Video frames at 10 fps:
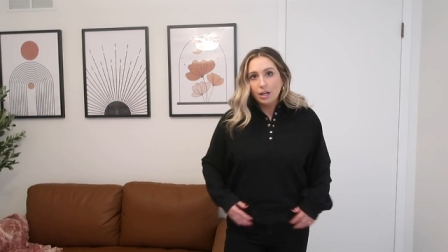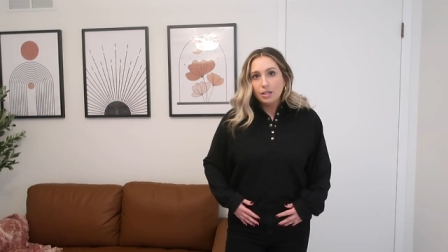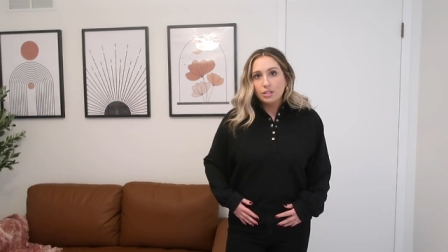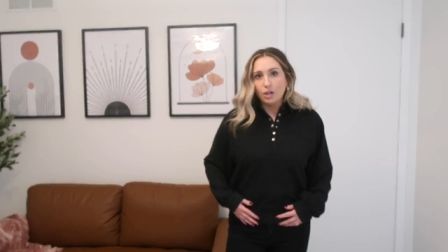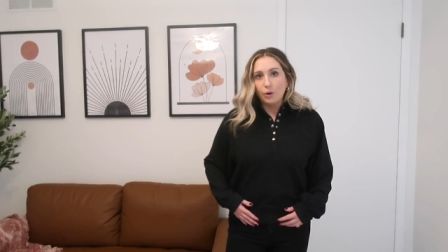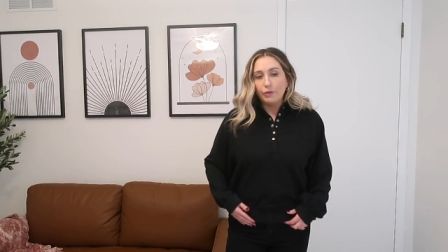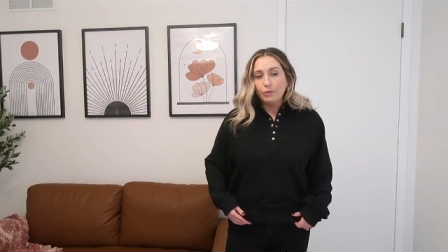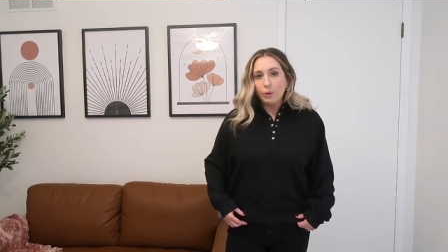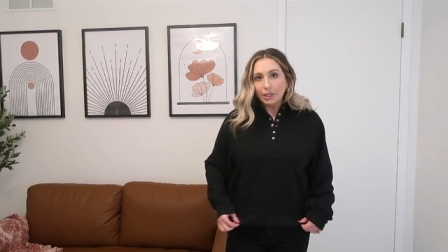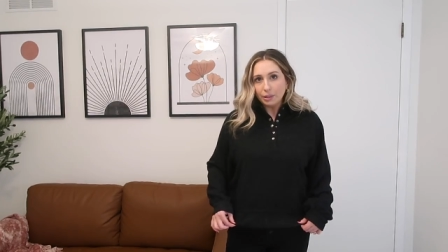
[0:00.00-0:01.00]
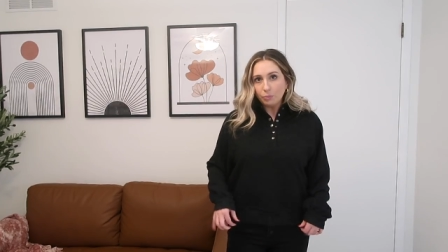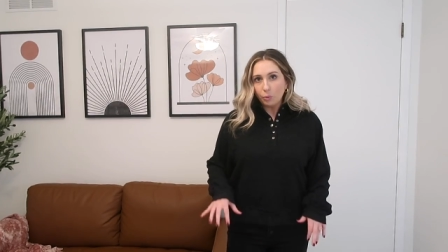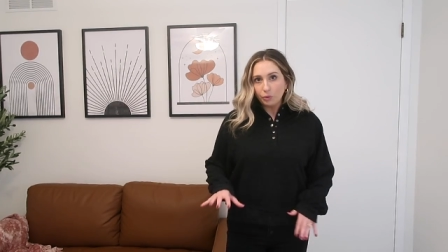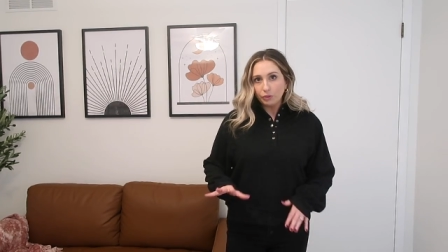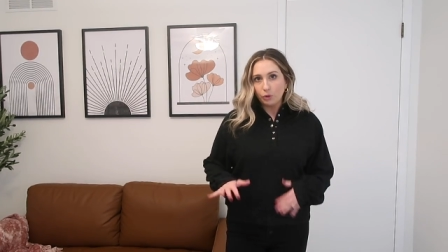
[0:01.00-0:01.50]
So if you wanted
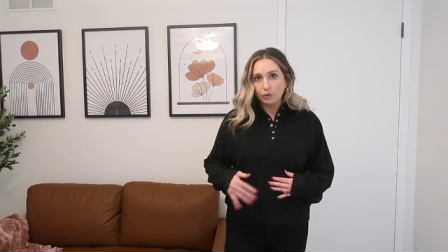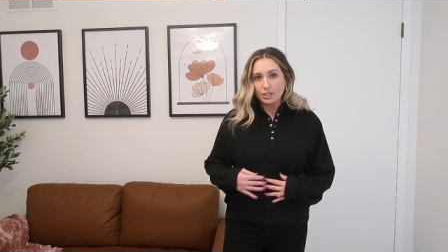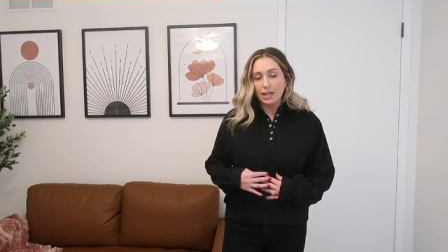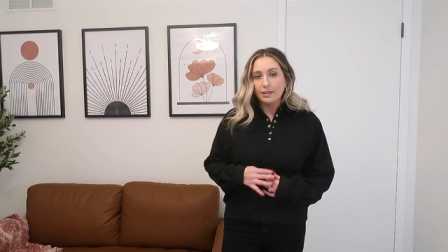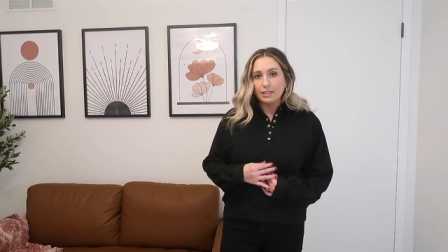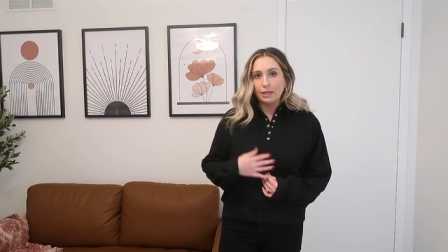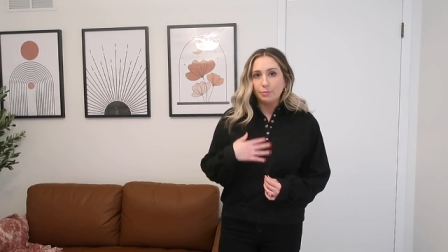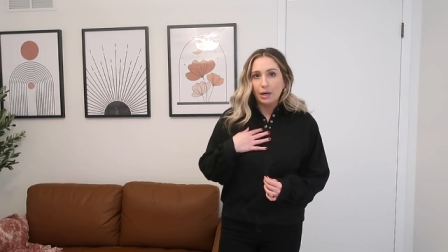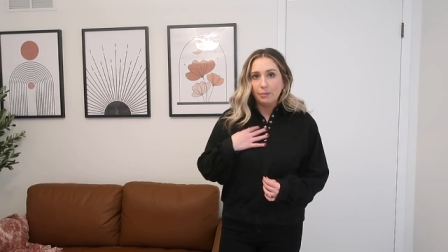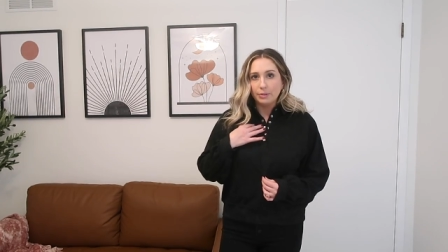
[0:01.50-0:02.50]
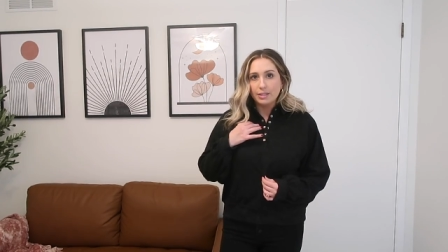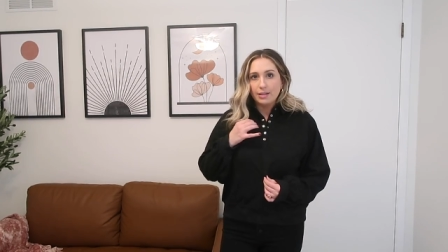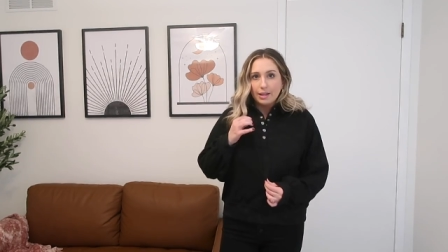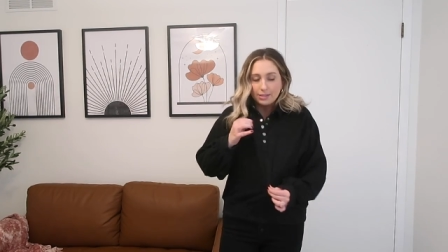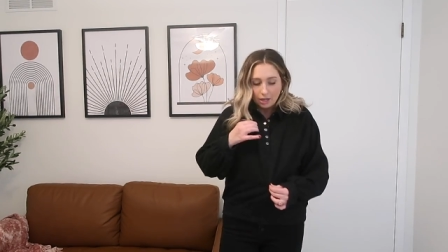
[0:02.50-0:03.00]
more of an oversized, I'd probably
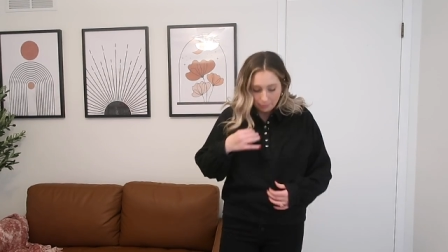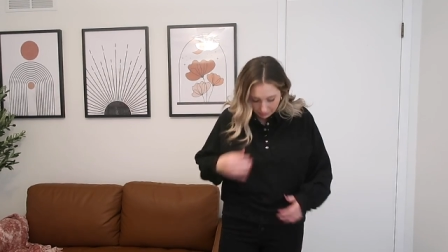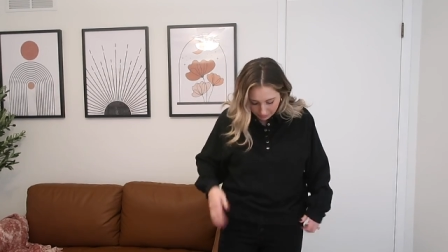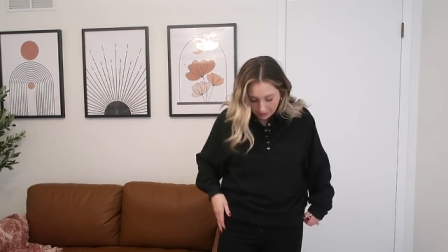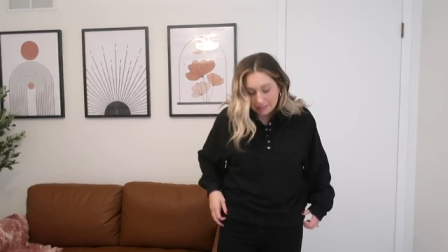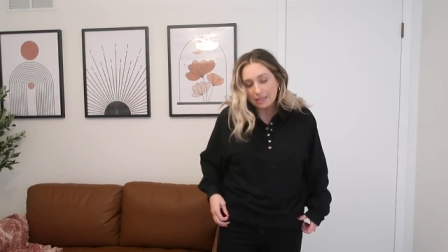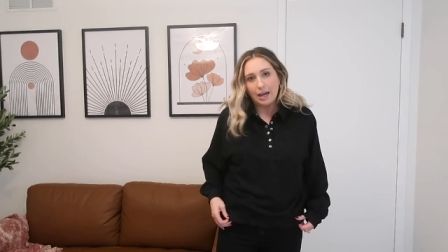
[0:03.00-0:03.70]
size up in this.